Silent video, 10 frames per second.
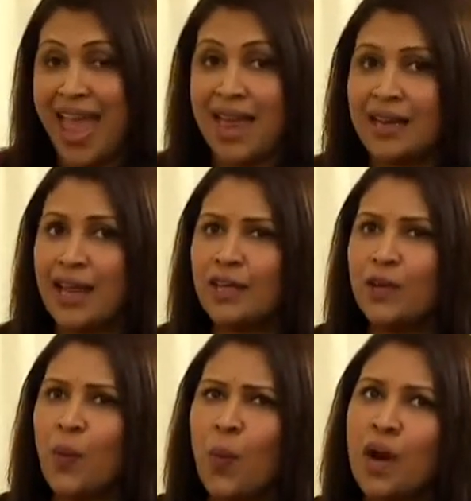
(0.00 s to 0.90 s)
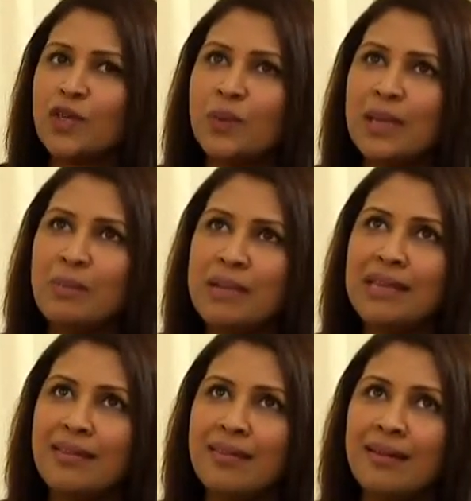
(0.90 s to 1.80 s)
And like, what will
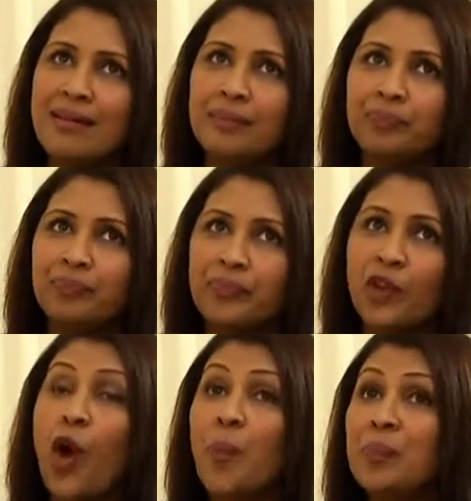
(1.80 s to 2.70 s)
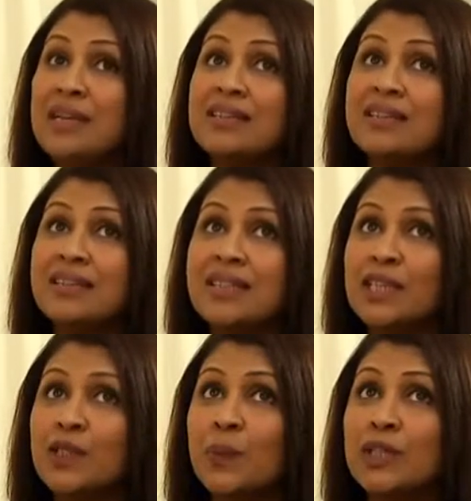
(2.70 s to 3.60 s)
be the
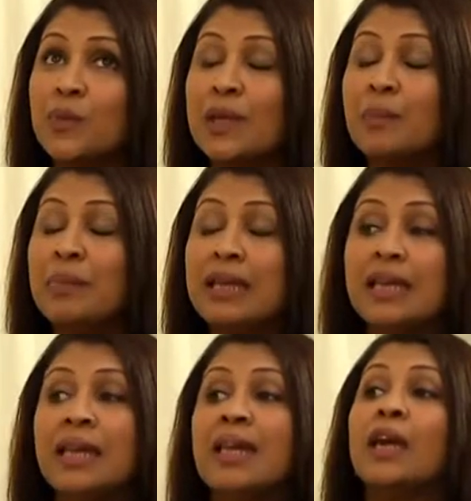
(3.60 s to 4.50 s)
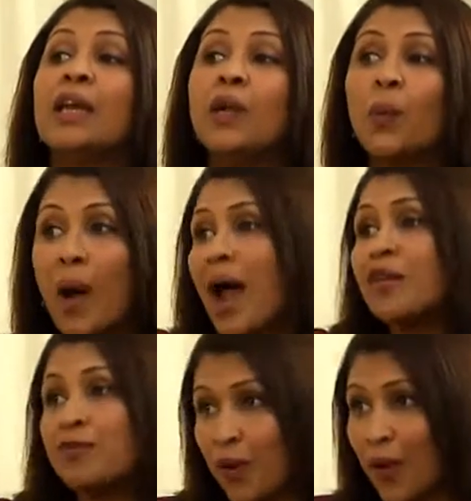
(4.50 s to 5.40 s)
competencies which will be
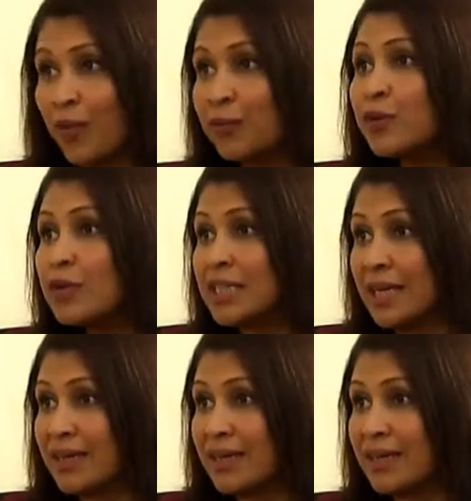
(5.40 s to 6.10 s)
required for future.